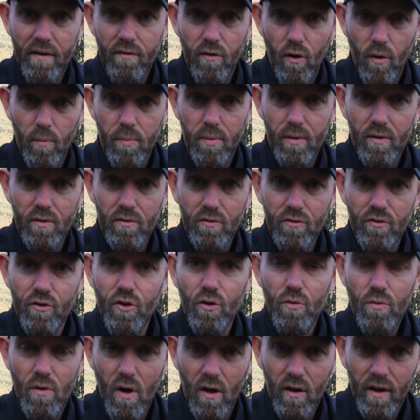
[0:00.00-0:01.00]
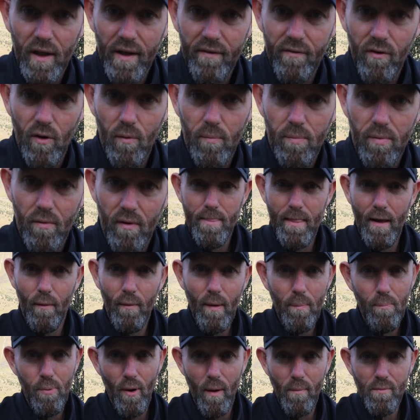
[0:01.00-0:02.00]
give up. Do not give up.
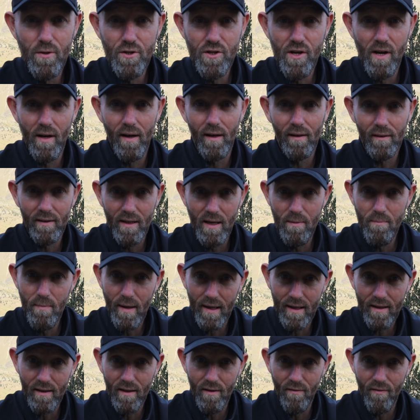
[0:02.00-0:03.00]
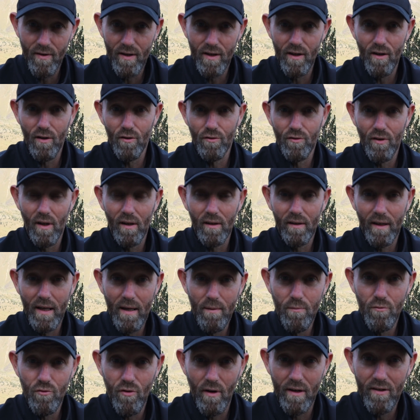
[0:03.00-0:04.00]
Now, I promise you, I'll keep making the videos. I'll
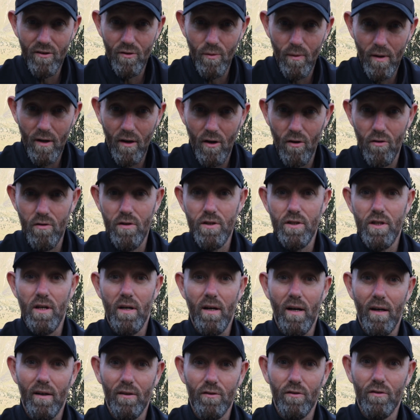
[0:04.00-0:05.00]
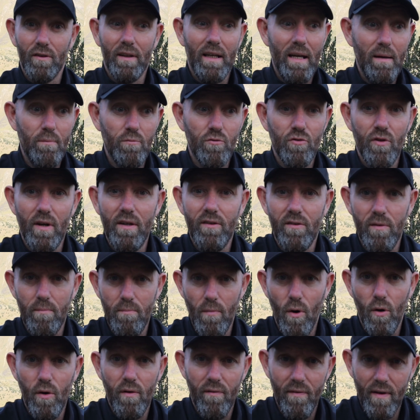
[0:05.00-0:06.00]
keep trying to encourage you. I'll keep trying to
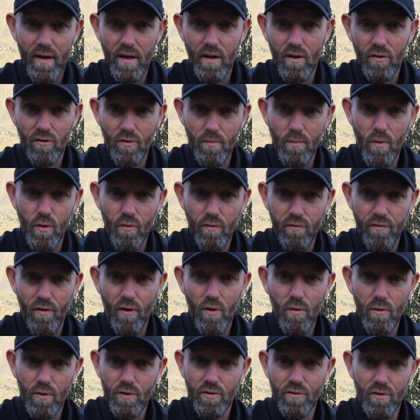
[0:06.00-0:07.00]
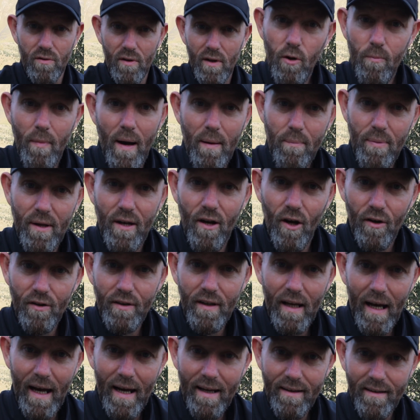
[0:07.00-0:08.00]
motivate you to move forwards. You might be
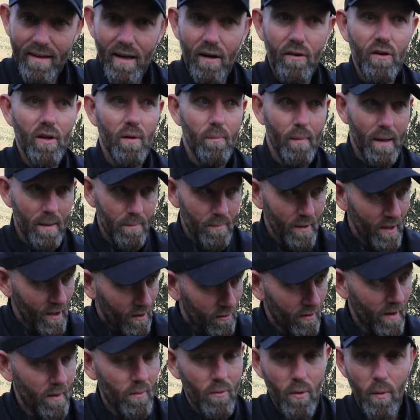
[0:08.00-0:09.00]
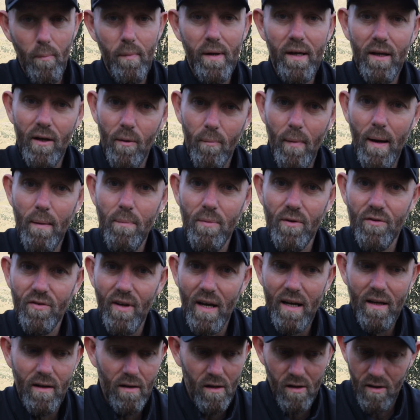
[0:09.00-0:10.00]
nodding your head now. You might be agreeing with me. You might be
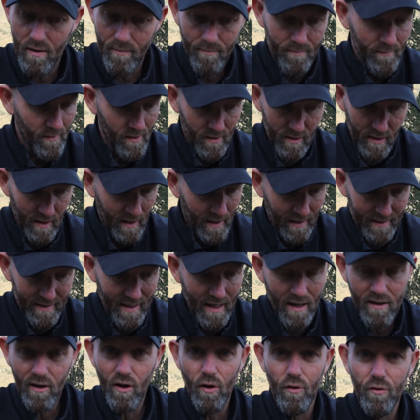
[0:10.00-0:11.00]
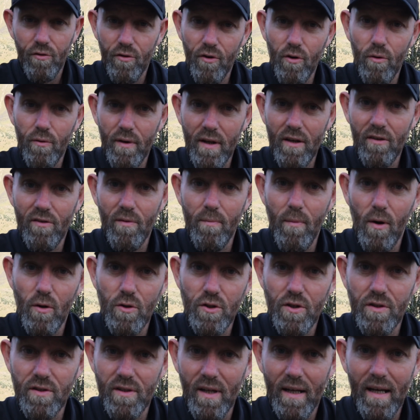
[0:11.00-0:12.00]
saying, oh, I can't go through these
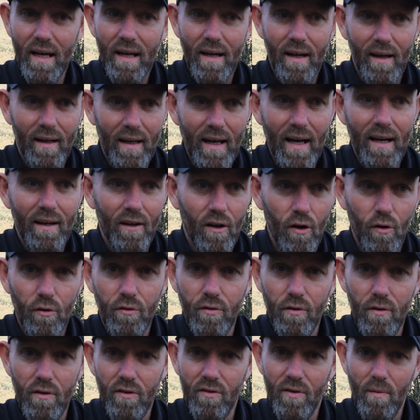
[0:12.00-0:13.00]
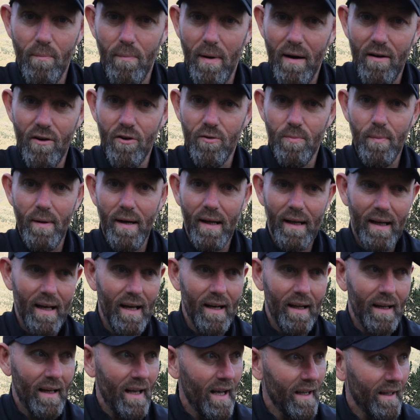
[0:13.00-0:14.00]
emotions again. I can't go through this embarrassment
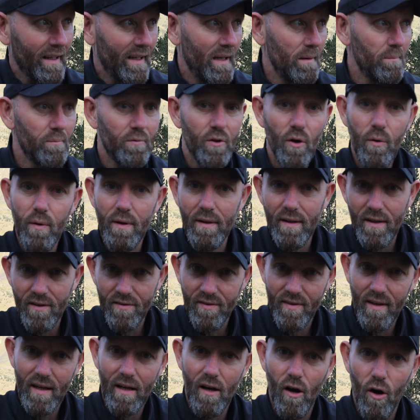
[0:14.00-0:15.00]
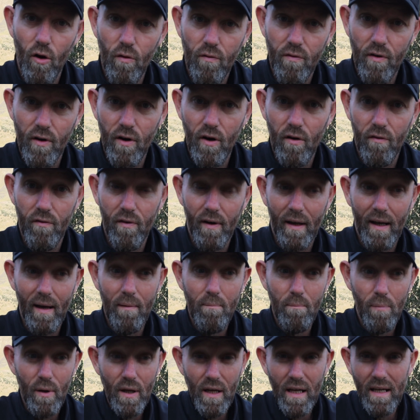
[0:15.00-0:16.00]
again. I can't keep doing this thing over and over
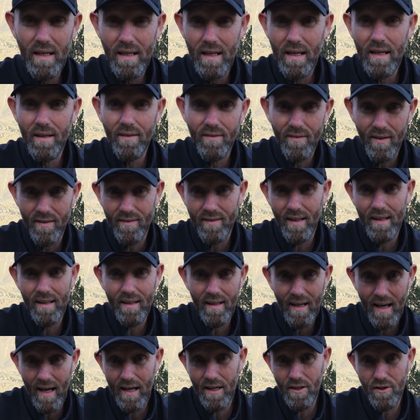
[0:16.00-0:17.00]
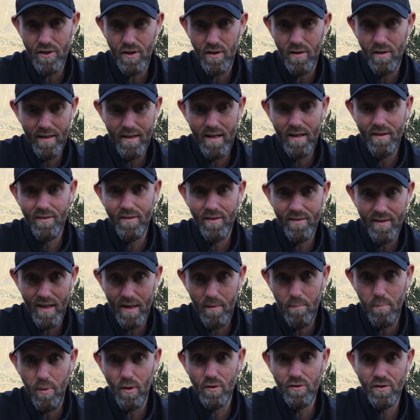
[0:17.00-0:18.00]
again. But you need to take action. You need to
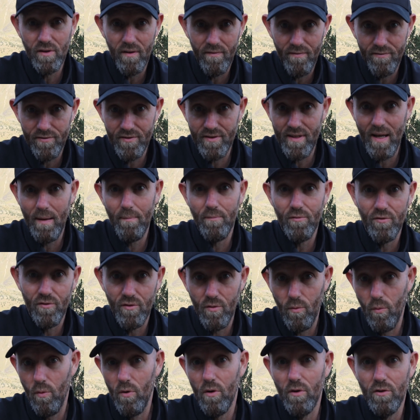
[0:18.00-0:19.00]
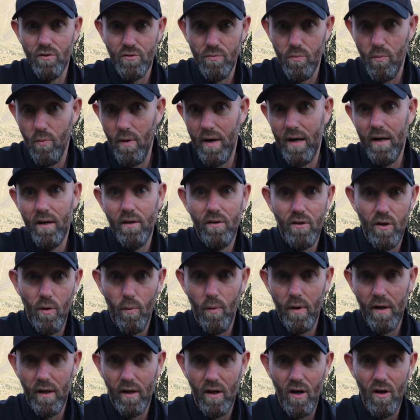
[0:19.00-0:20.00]
take positive steps towards where you
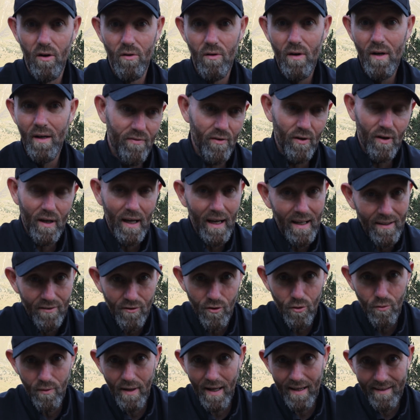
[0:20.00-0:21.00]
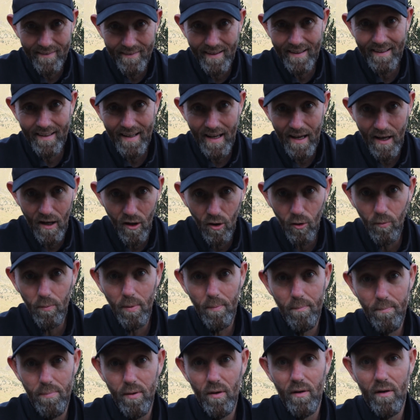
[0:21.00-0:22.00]
want to go. If you can't do that, then get help.
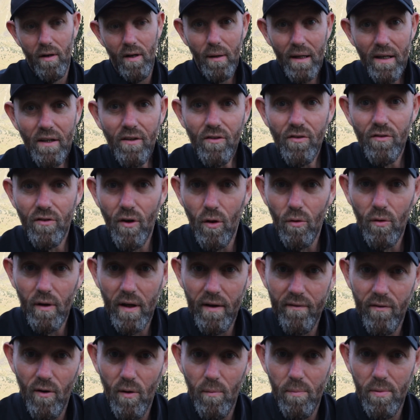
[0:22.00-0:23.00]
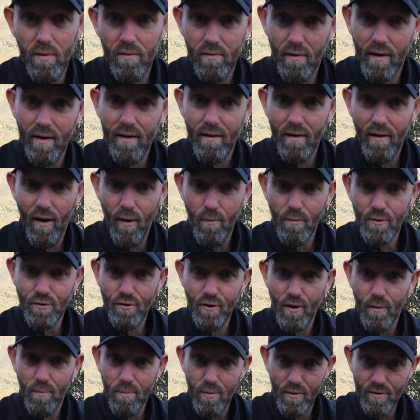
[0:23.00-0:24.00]
But please don't give up, right?
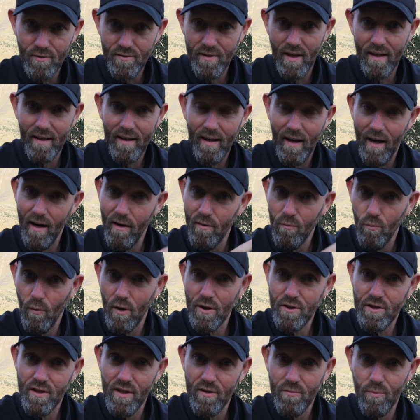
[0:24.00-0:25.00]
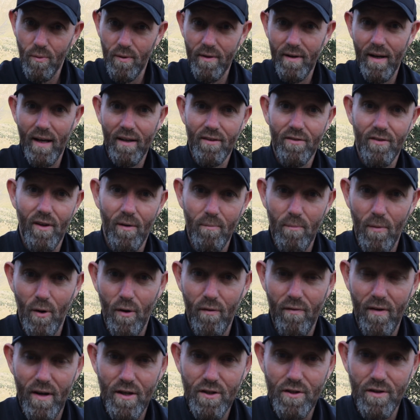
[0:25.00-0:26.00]
Onwards and upwards. Take care. Watch this one next on
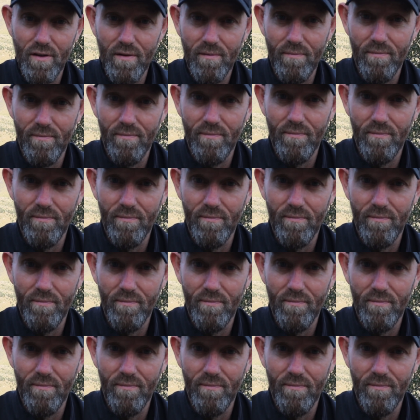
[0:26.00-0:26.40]
motivation.